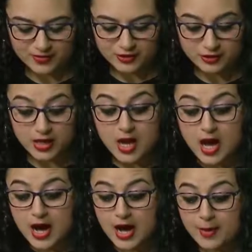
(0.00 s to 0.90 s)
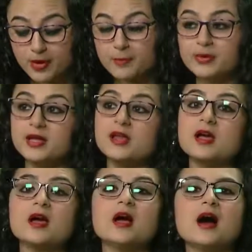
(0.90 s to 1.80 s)
Eventually. But
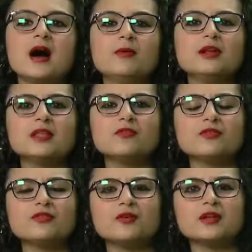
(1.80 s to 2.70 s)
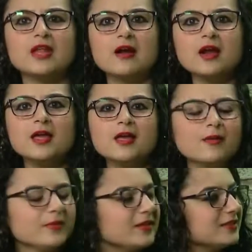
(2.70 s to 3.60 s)
I want to give the floor to Derek
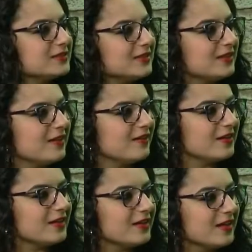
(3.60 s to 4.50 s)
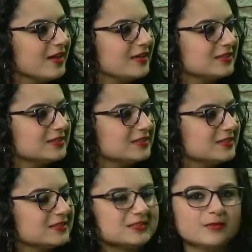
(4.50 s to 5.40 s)
because Derek has
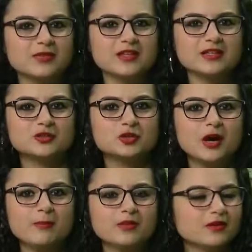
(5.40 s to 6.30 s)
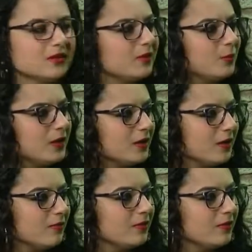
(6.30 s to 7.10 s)
something that dropped a week ago.